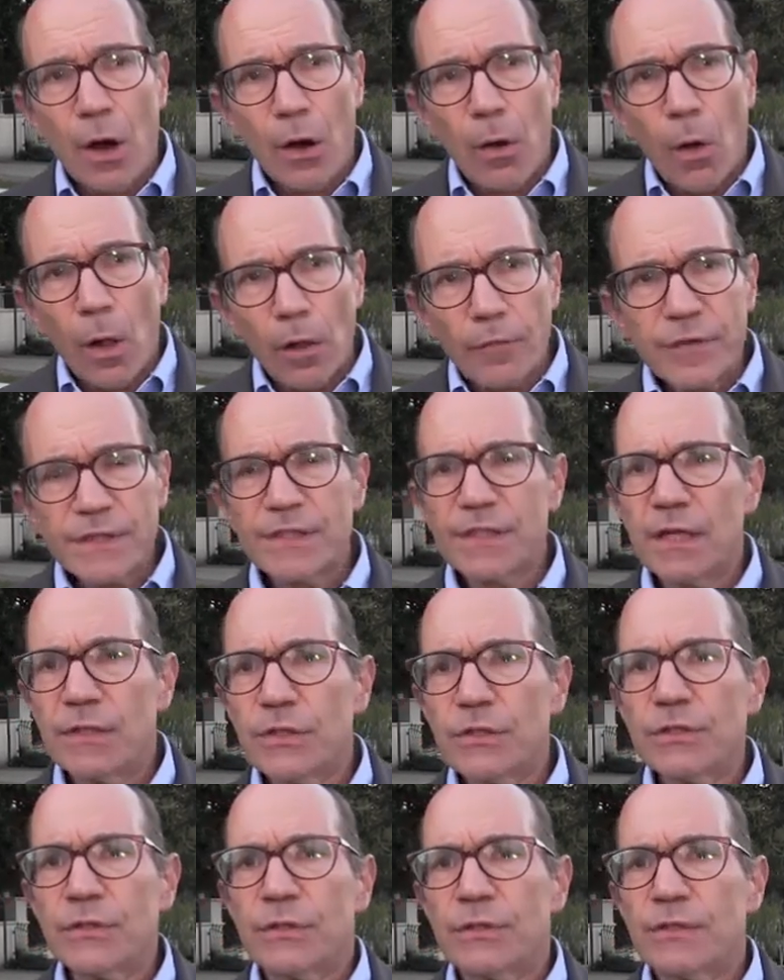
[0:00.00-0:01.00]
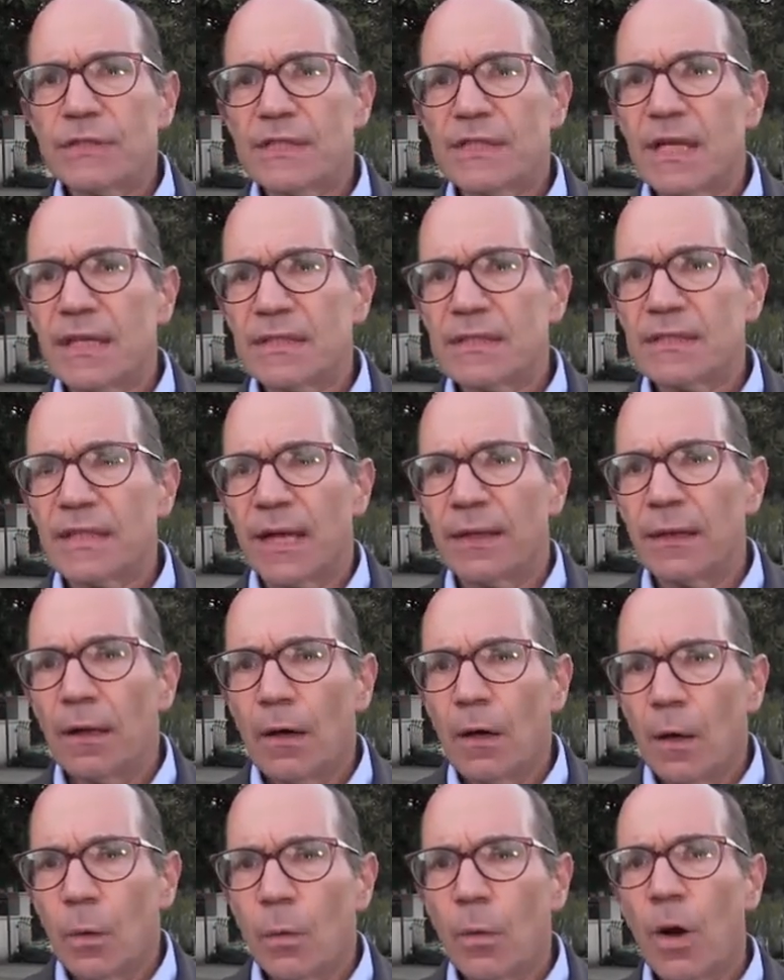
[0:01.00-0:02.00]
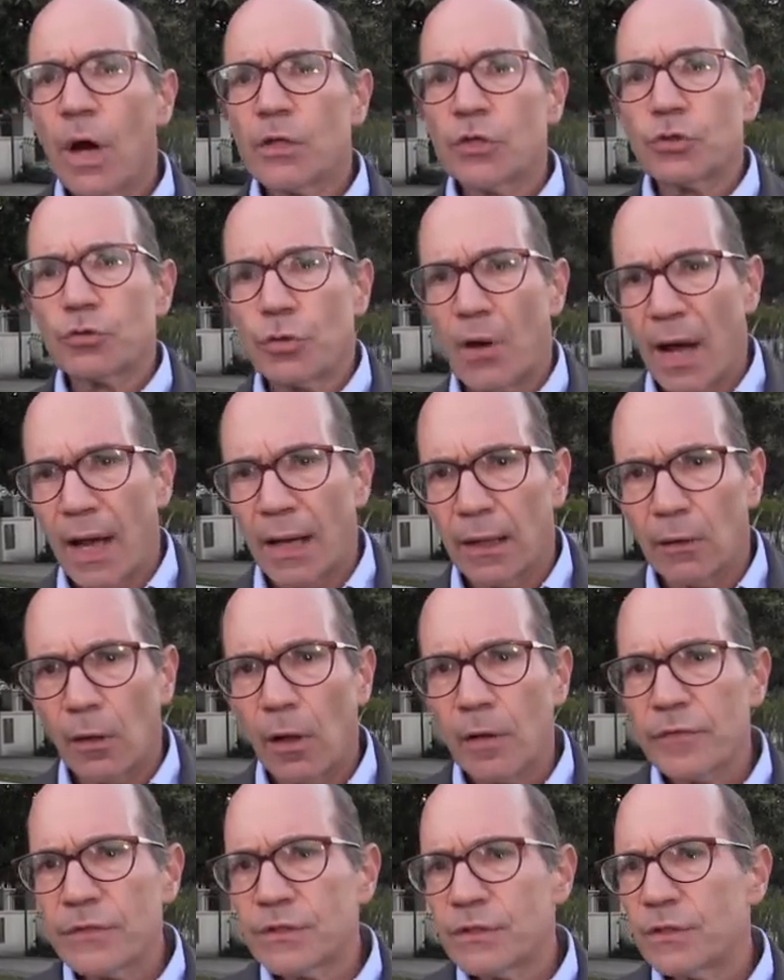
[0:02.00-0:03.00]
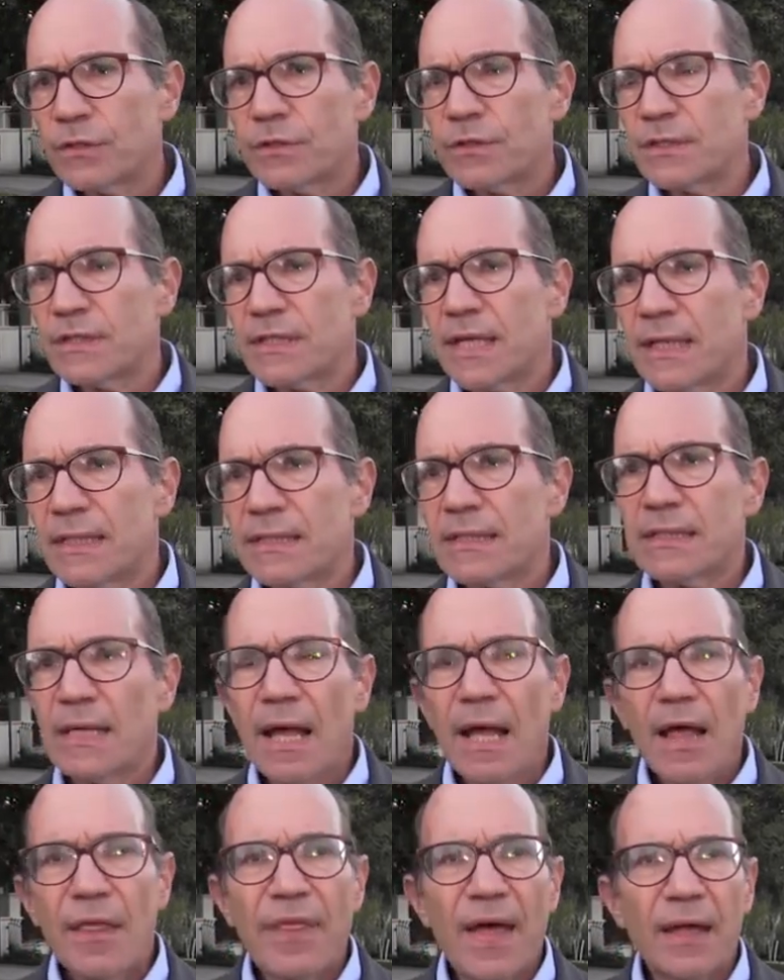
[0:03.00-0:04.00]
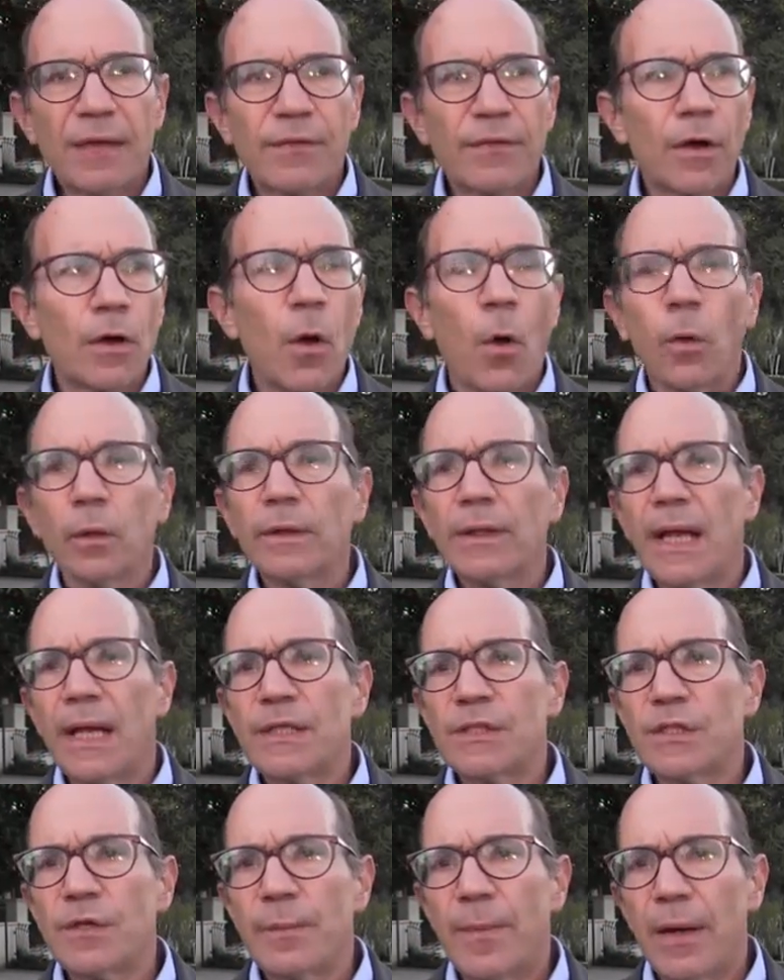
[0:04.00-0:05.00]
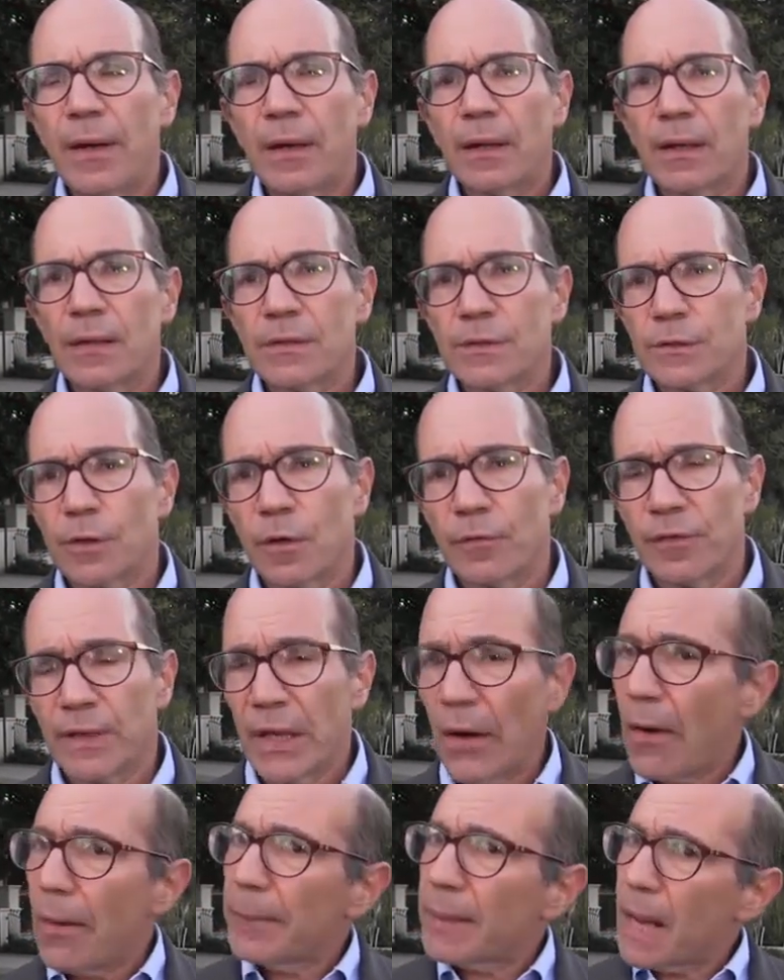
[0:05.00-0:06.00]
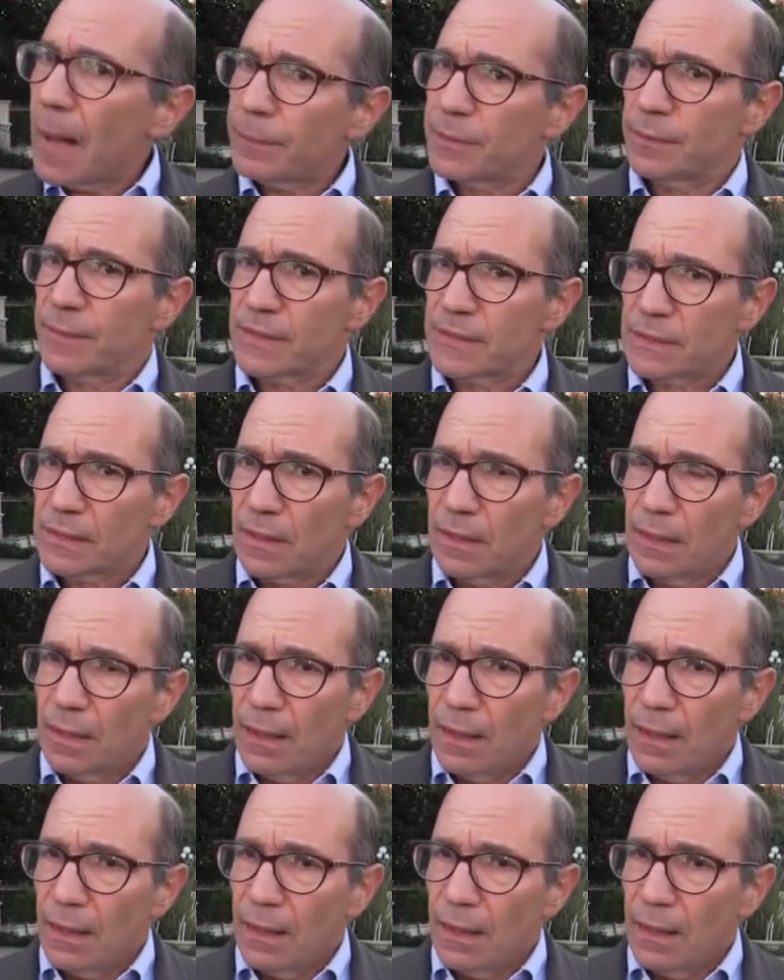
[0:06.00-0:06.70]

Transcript: All of a sudden, a certain sense that we're on trial. All of a certain sense that the golden age in America is over. Now, I'm an optimist.